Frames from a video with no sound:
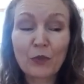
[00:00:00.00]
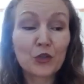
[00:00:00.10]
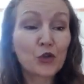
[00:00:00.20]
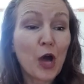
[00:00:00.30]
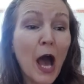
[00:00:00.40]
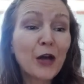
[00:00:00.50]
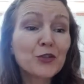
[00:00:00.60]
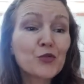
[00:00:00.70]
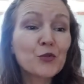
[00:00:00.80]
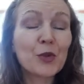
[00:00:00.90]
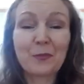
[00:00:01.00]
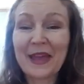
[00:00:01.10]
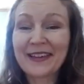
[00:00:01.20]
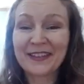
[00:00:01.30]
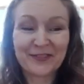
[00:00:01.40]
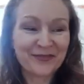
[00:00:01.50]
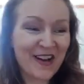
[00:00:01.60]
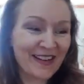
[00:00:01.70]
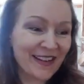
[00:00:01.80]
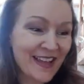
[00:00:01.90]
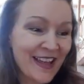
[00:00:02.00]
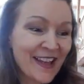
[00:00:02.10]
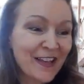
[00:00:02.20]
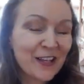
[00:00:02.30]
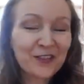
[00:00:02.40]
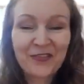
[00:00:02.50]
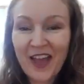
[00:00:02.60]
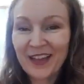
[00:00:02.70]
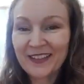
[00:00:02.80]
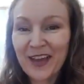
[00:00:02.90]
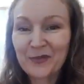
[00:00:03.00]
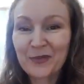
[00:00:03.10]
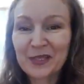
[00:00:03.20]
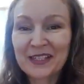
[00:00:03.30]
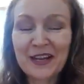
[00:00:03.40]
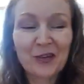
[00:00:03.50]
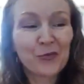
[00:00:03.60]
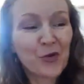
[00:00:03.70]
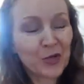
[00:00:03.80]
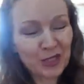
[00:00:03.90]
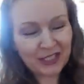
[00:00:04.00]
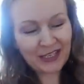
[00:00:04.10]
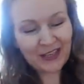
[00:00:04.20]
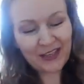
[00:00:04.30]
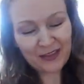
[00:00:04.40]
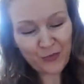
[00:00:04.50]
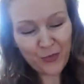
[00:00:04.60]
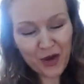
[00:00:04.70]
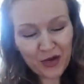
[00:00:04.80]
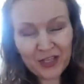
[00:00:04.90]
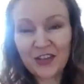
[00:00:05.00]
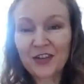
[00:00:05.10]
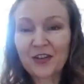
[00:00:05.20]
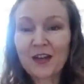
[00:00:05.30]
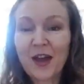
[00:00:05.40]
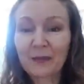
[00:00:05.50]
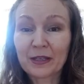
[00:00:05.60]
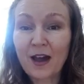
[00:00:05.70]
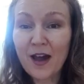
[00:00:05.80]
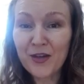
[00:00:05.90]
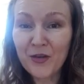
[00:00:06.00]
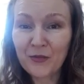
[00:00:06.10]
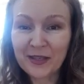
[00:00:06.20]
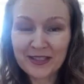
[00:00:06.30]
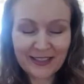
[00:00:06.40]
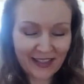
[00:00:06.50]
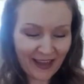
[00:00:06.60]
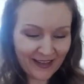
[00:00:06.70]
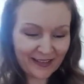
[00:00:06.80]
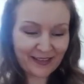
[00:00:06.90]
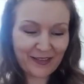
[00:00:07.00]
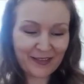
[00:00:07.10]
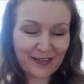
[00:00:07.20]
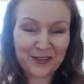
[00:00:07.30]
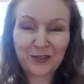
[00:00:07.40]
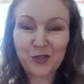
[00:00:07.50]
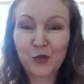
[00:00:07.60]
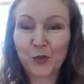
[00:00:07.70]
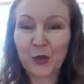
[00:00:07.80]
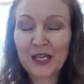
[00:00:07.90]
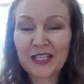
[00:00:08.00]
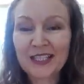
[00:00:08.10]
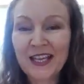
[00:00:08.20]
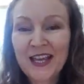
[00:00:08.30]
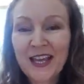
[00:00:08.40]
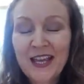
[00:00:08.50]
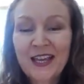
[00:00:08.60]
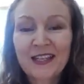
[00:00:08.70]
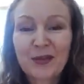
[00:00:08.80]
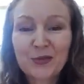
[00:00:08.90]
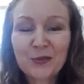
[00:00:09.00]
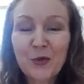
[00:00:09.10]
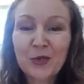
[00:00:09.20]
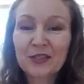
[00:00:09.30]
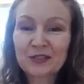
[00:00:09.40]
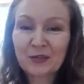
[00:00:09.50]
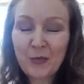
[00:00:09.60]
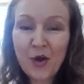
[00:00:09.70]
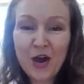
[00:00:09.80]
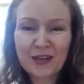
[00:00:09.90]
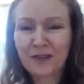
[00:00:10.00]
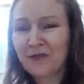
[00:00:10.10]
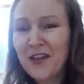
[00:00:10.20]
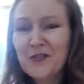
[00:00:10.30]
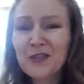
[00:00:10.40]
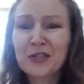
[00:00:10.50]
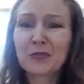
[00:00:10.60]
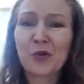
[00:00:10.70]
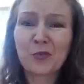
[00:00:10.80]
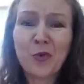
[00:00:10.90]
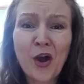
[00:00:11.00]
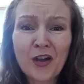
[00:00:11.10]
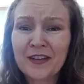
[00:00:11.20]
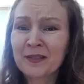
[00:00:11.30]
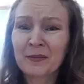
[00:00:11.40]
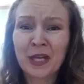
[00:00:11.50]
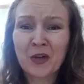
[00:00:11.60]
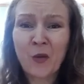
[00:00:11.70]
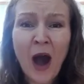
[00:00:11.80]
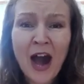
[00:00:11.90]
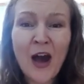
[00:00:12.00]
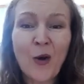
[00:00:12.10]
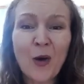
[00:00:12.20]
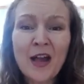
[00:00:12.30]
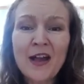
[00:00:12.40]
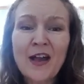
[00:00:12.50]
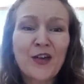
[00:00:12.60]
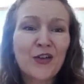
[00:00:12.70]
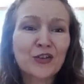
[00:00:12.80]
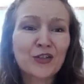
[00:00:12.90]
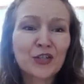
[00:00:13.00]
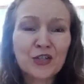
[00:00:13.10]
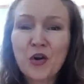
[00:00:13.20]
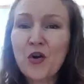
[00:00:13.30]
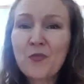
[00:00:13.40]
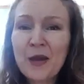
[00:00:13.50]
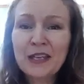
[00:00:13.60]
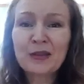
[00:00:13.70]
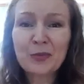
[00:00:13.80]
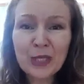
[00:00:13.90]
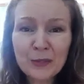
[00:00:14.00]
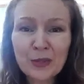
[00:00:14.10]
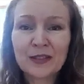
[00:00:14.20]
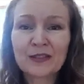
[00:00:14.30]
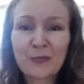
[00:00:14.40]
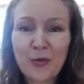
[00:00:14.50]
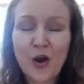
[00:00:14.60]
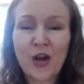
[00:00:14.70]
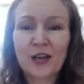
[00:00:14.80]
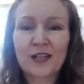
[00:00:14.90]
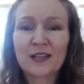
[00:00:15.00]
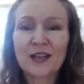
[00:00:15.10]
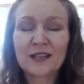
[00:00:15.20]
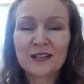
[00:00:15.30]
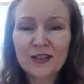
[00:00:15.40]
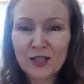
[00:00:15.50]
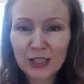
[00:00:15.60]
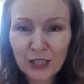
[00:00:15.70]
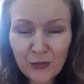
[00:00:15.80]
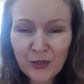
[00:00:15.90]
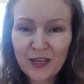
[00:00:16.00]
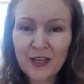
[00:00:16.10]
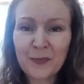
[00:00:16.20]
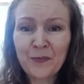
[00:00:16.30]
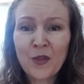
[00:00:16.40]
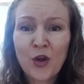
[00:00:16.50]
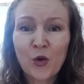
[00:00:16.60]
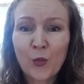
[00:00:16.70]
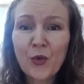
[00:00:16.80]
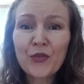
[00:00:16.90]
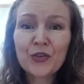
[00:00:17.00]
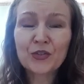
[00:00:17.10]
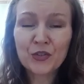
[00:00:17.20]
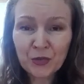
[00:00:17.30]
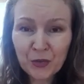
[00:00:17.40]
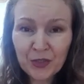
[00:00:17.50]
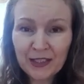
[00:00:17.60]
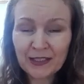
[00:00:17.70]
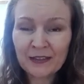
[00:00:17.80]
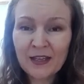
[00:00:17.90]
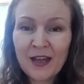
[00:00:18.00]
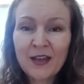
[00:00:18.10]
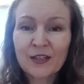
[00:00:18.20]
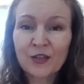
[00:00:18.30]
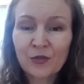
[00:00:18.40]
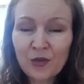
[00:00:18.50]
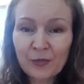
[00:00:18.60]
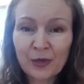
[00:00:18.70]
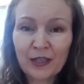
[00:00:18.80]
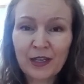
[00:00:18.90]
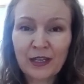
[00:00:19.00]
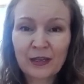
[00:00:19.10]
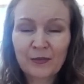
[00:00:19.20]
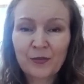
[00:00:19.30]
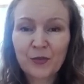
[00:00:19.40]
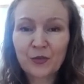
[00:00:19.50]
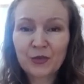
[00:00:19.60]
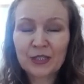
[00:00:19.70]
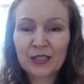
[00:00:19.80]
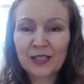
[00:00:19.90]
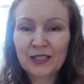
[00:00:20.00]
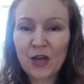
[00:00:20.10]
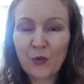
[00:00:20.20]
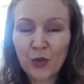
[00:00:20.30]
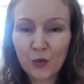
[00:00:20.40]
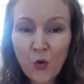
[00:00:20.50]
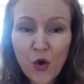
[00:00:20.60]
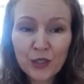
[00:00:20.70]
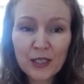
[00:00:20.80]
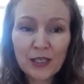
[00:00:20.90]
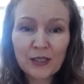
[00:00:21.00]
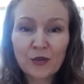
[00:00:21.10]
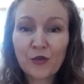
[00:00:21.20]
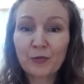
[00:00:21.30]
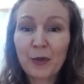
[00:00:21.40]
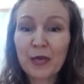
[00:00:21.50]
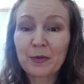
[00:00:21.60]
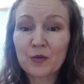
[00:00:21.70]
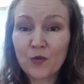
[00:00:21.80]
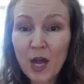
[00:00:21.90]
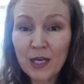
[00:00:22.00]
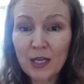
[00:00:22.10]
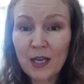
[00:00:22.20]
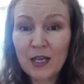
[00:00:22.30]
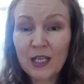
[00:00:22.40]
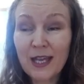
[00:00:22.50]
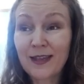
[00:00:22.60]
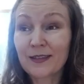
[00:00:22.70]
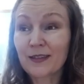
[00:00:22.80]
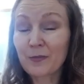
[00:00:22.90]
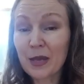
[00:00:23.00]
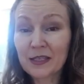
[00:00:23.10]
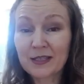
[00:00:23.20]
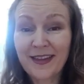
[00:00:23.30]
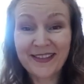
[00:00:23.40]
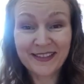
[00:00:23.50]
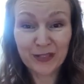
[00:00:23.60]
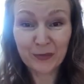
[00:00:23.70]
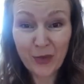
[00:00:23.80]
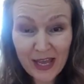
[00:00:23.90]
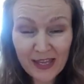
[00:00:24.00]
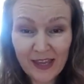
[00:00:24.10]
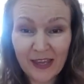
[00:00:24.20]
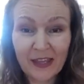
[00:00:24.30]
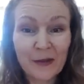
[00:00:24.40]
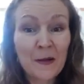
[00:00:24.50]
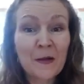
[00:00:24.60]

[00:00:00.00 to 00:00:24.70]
So how do we make it fun? In fact, I was walking in the park here. I'm in Iowa State these 2 weeks, and I was walking in the park, a very small park, and I'm like, wow, there's so many people in the park. And I started looking what they're doing. Normally, we will see someone walking or maybe running, and in the best case is biking.